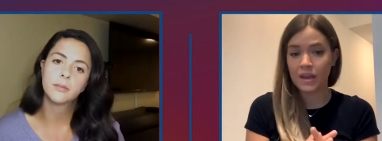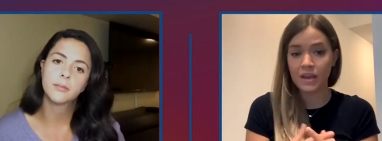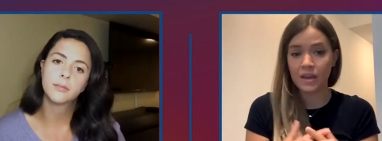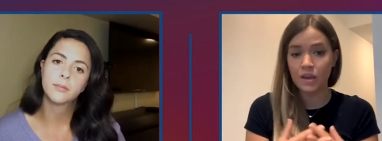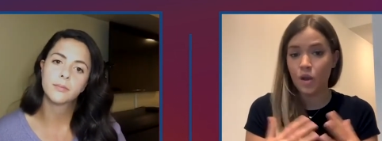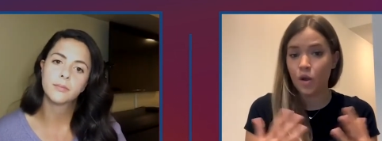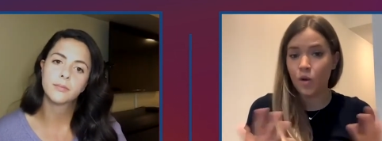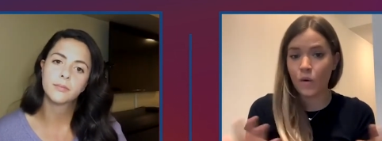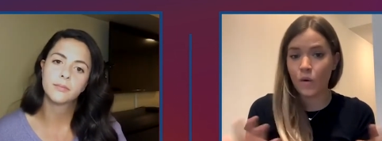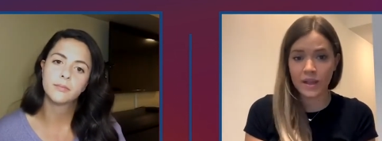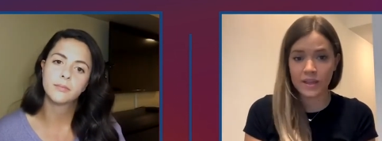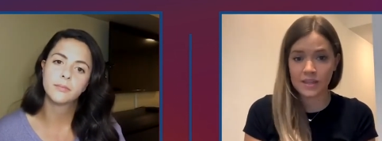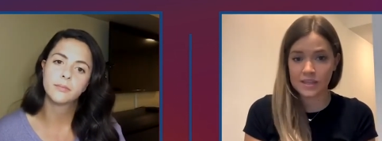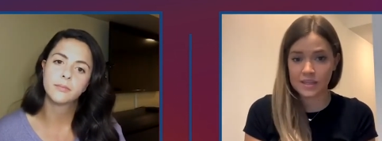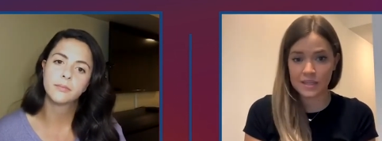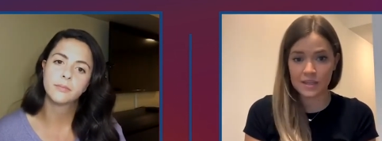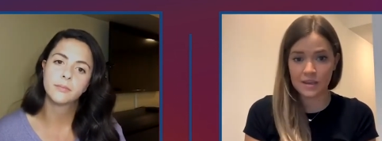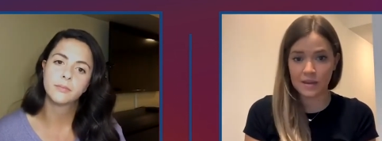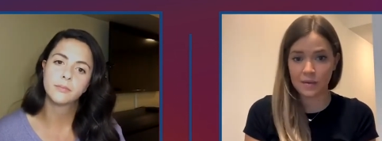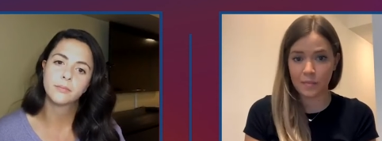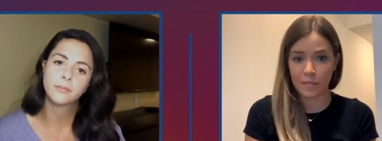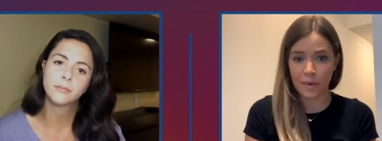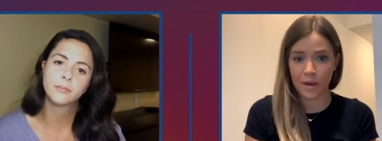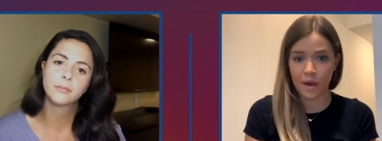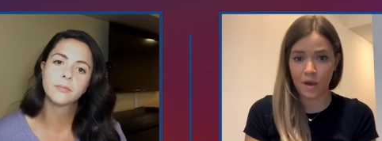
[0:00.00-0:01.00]
Speaker 1: no
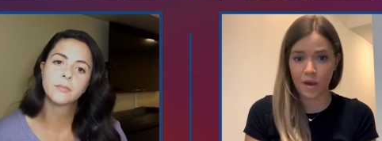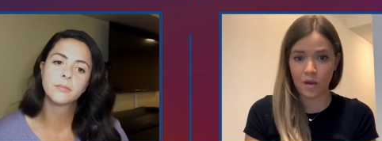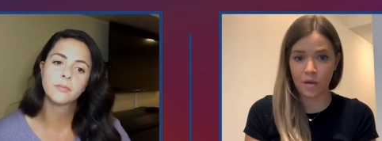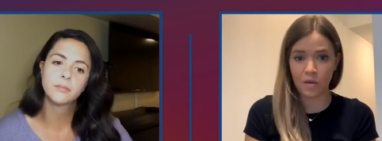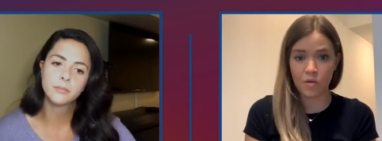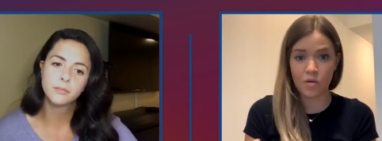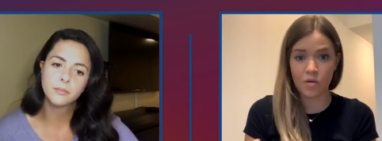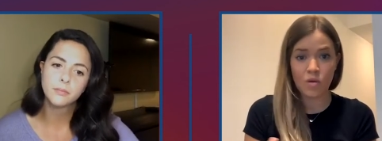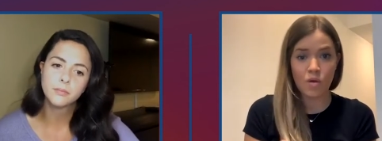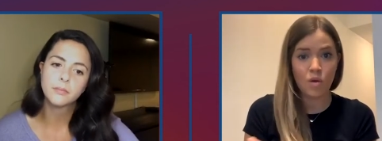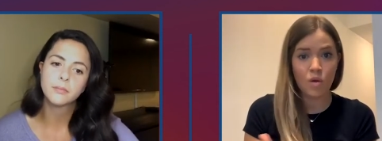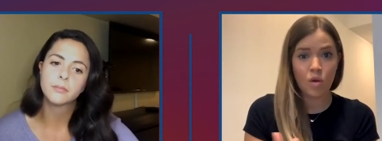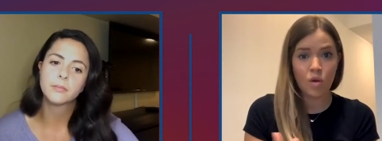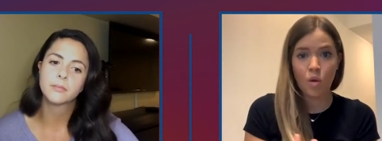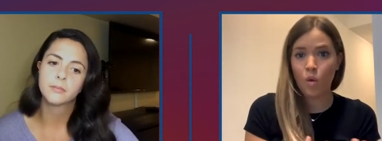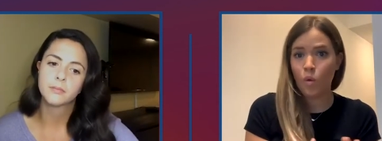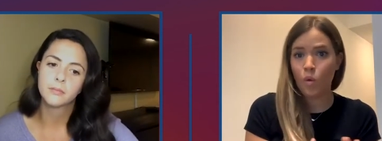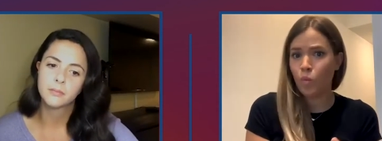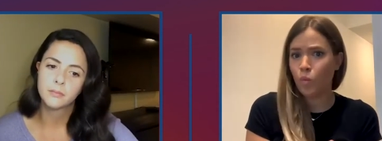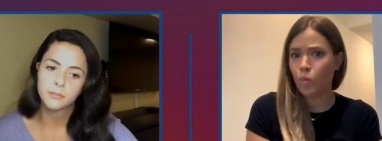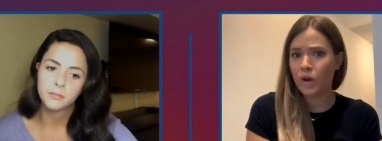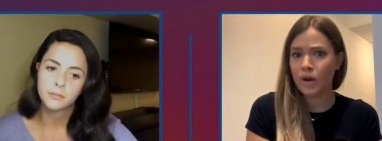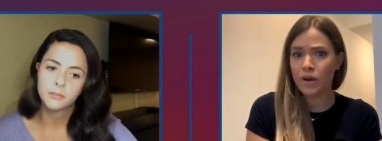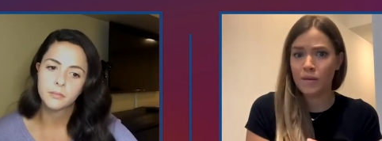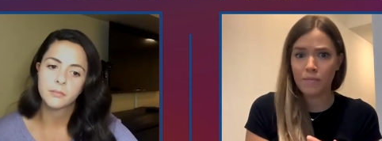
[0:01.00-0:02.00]
idea about
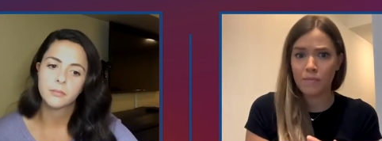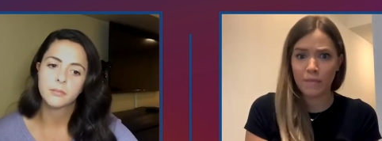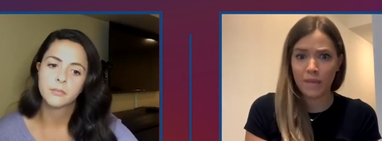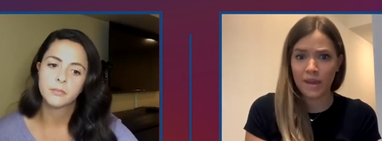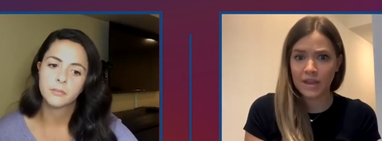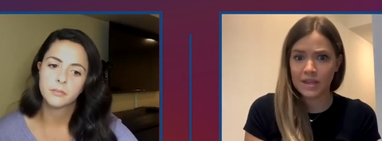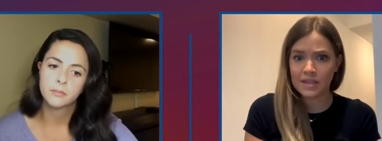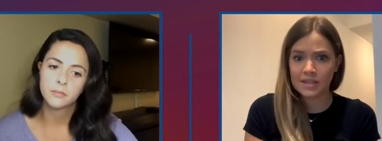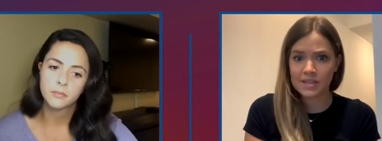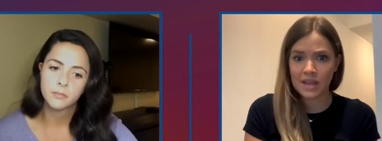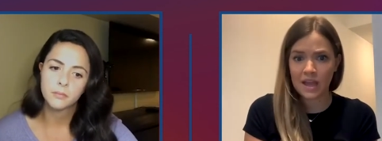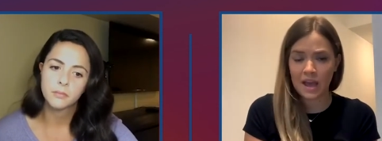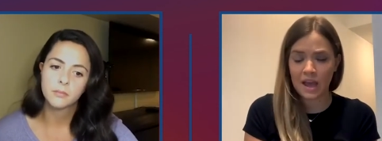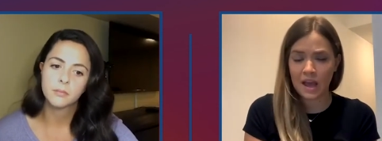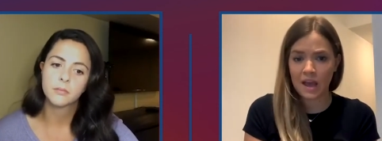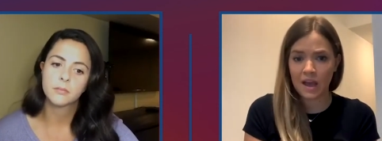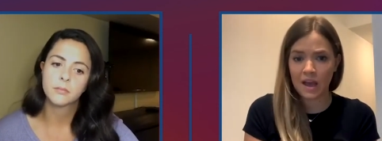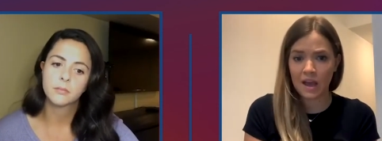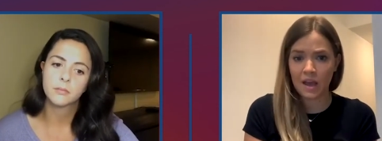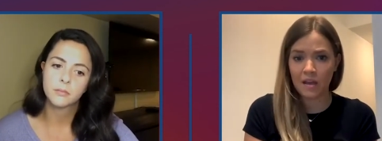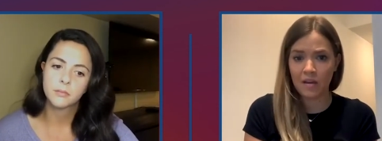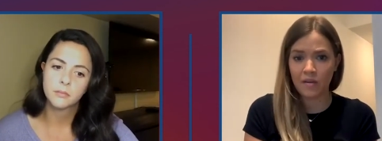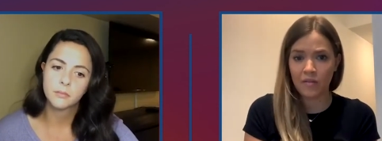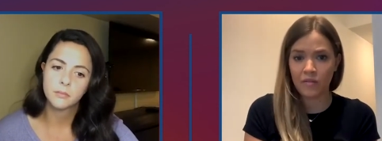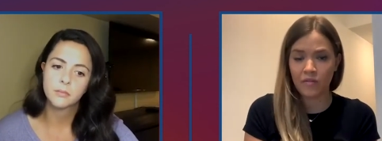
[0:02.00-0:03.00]
what it meant to
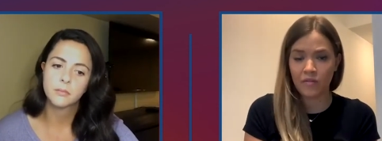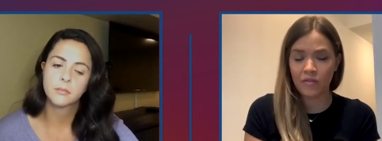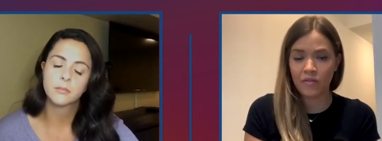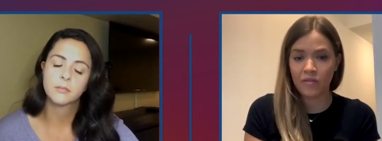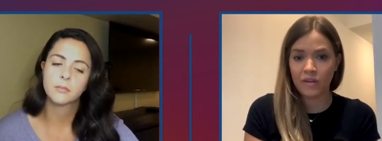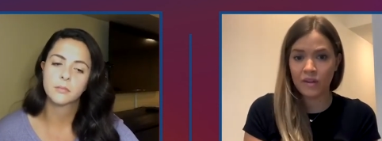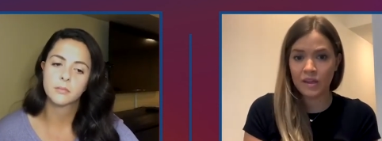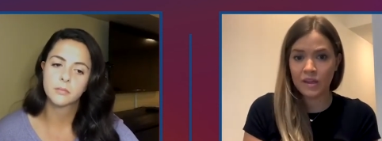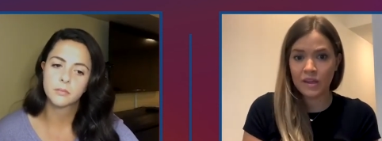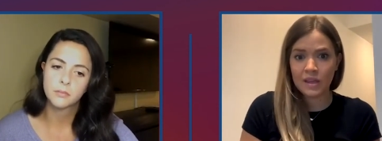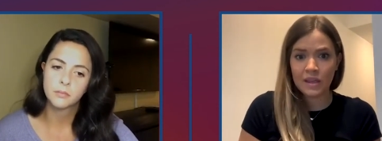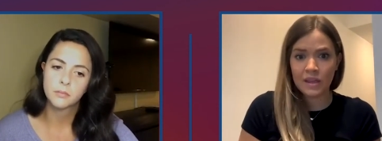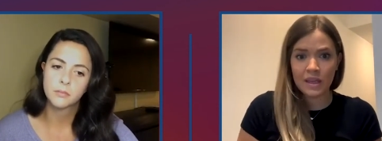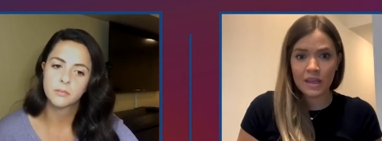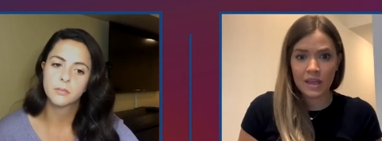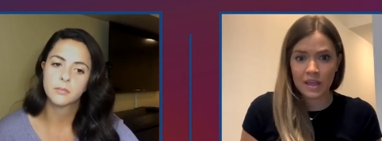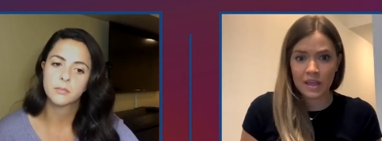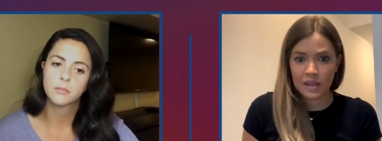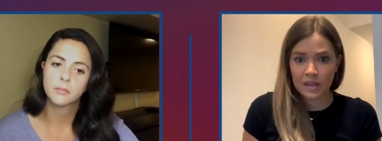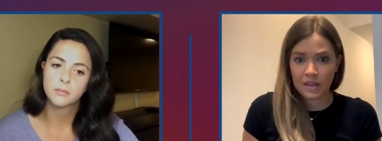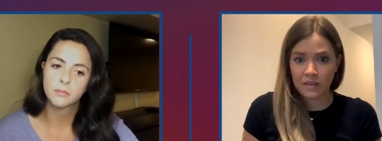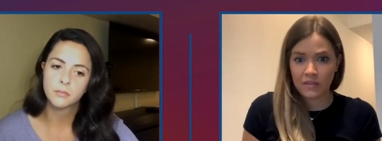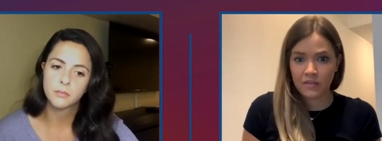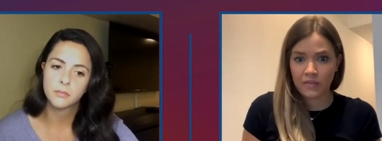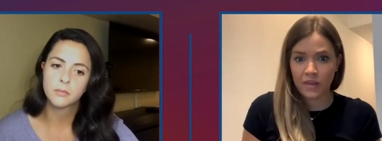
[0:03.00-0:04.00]
have
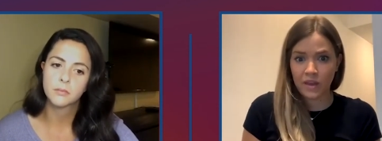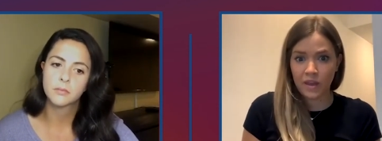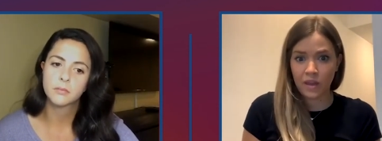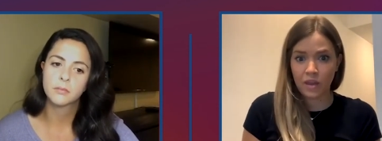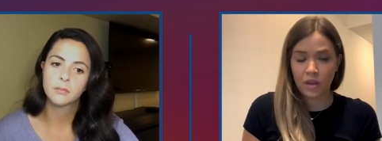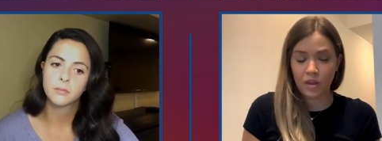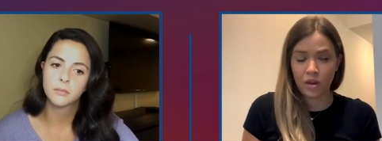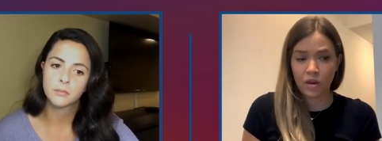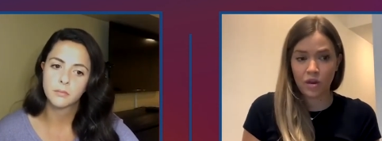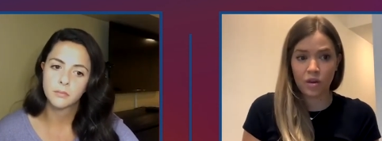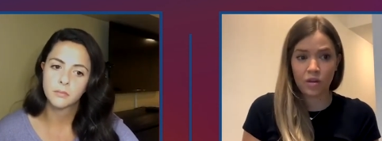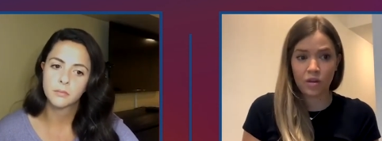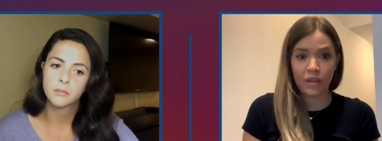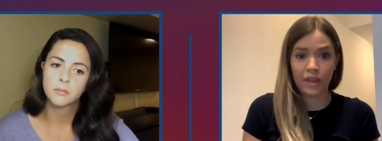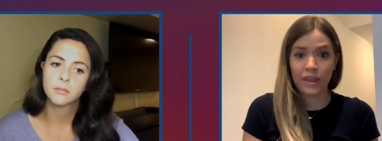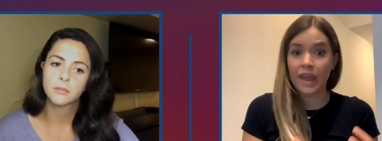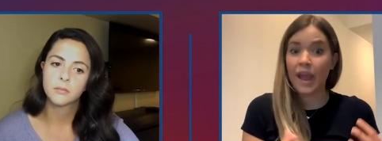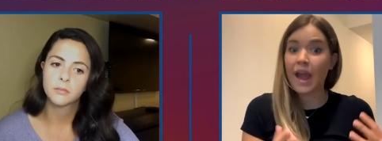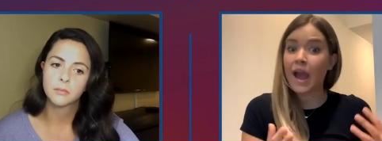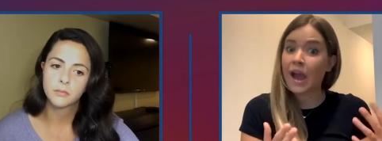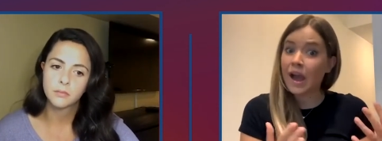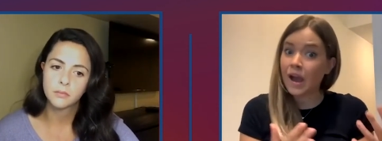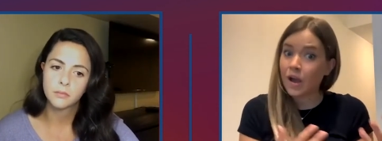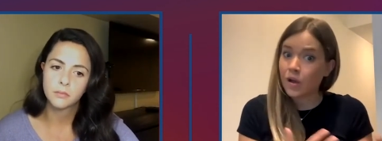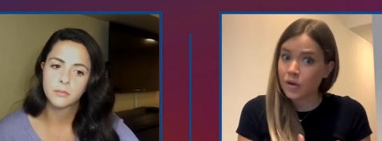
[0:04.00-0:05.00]
kidney failure, like
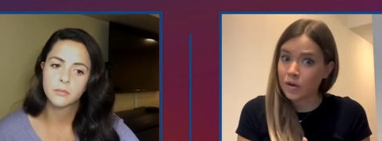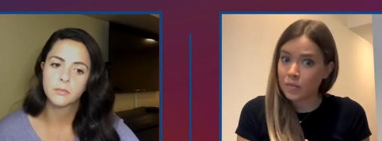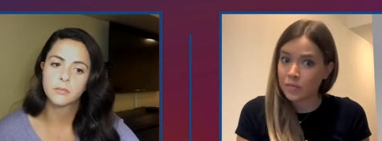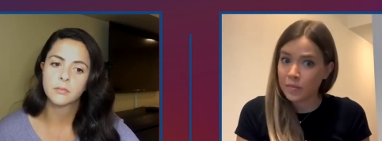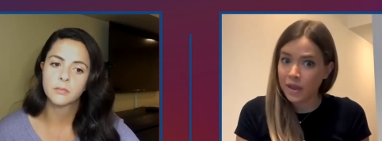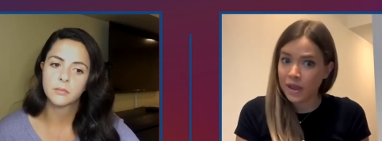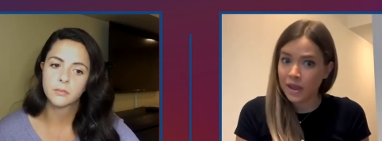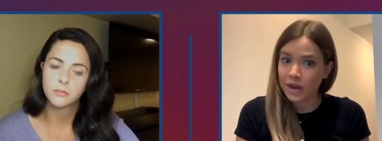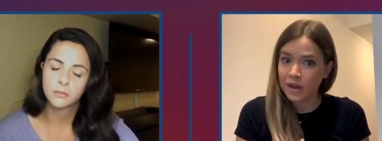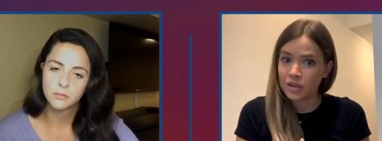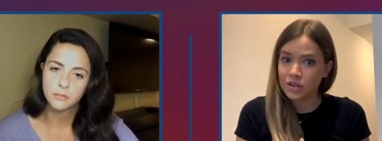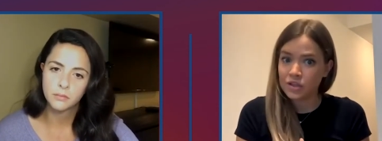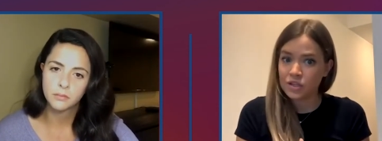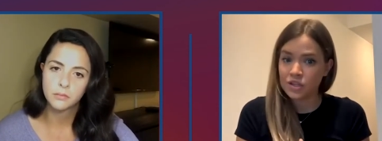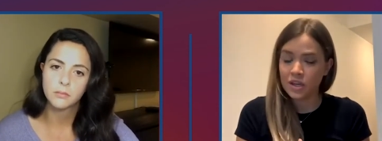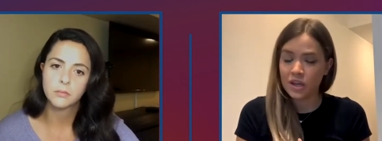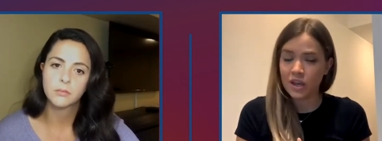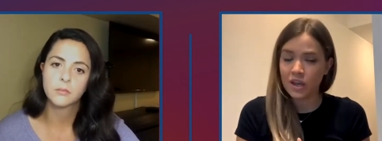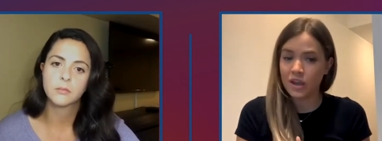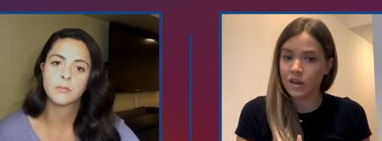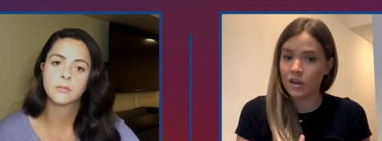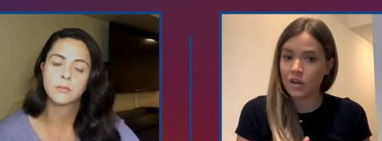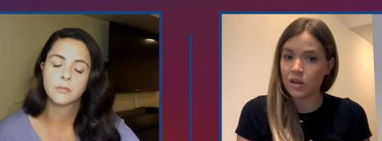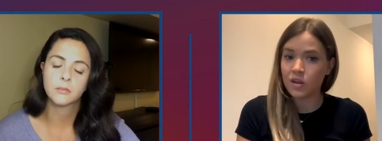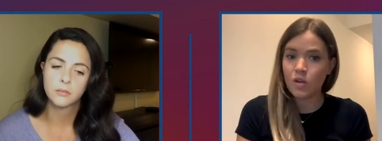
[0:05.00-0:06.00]
how to manage
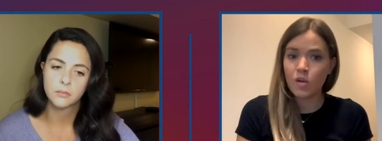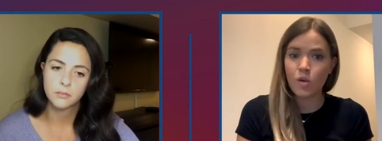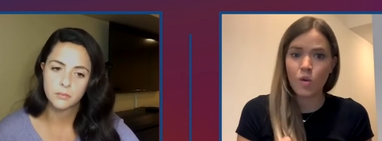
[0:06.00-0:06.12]
it,